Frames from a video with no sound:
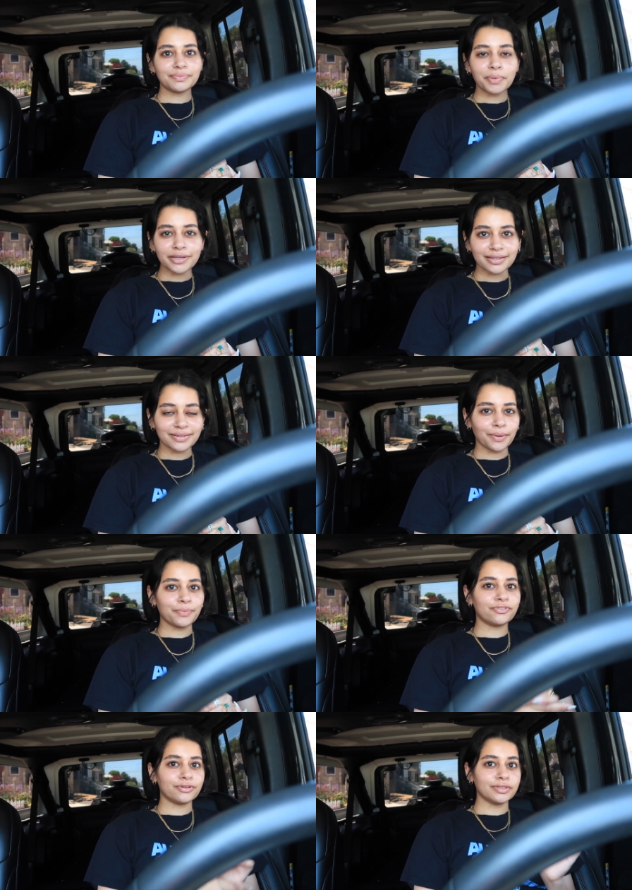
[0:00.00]
picking
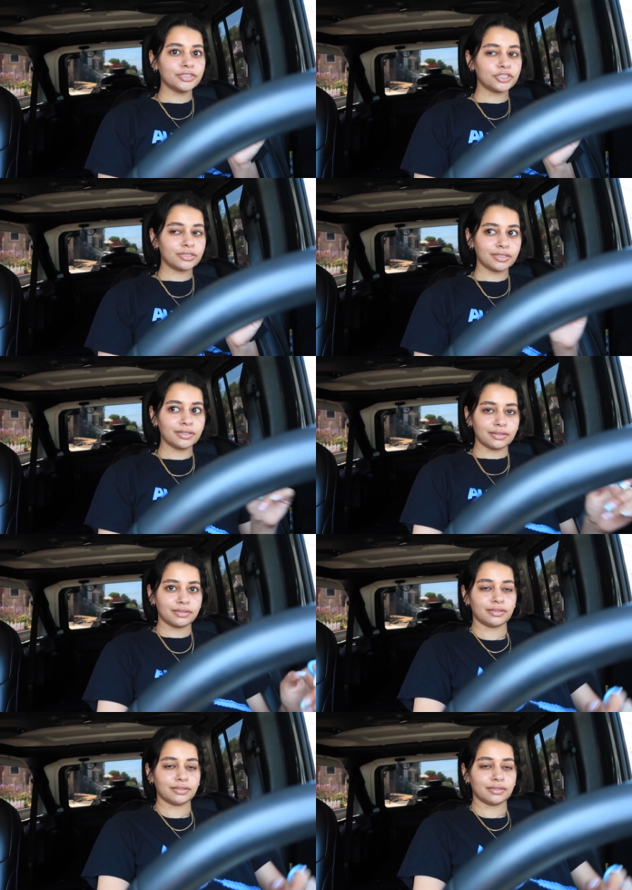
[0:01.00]
up furniture